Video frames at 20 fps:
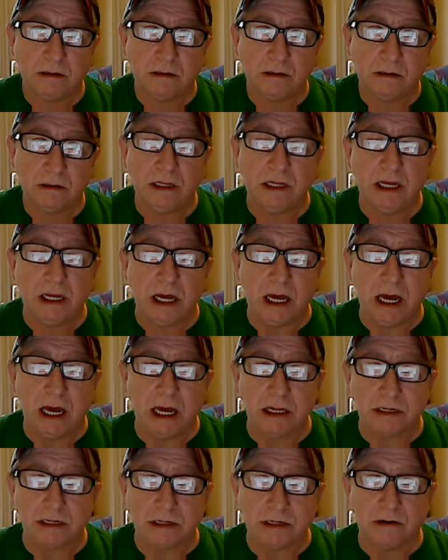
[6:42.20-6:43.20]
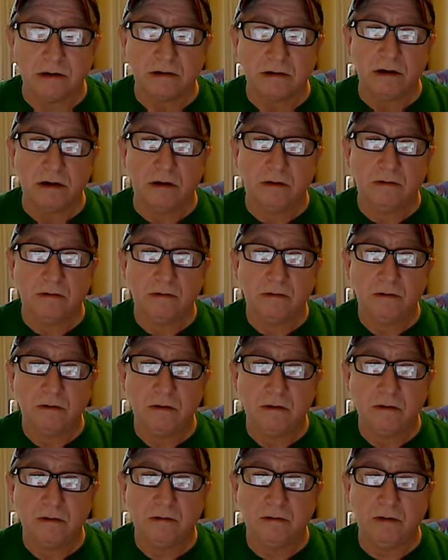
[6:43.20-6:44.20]
And the answer, you know,
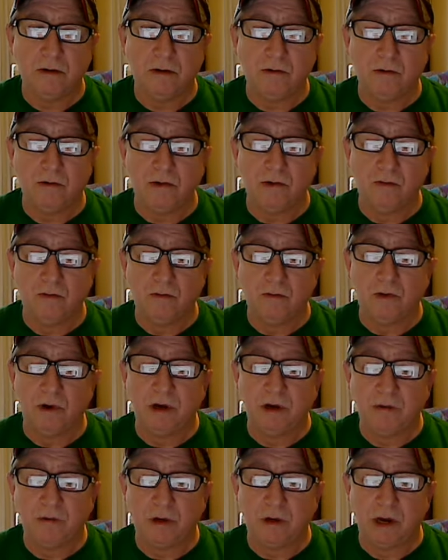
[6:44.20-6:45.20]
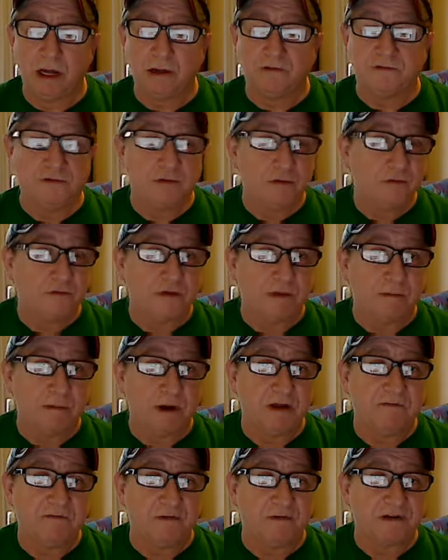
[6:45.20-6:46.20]
you, you when you like sue
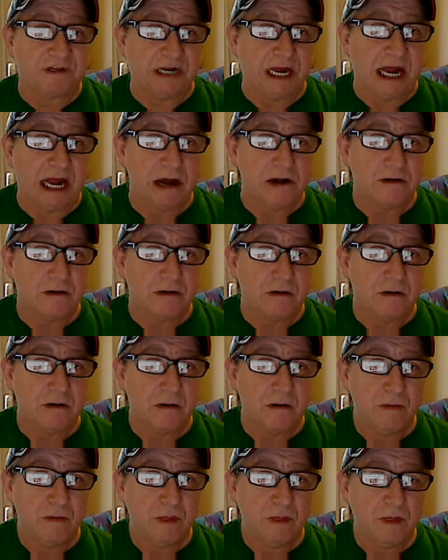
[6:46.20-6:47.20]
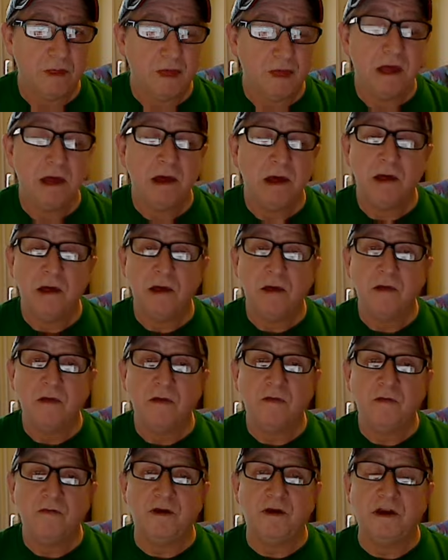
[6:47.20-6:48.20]
somebody for slander,
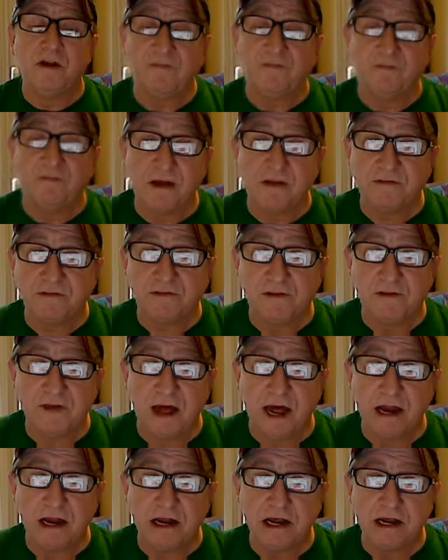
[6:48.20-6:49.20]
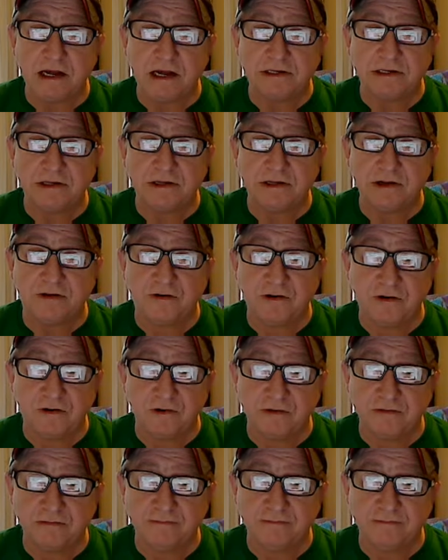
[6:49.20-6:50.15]
the defense to that is the truth.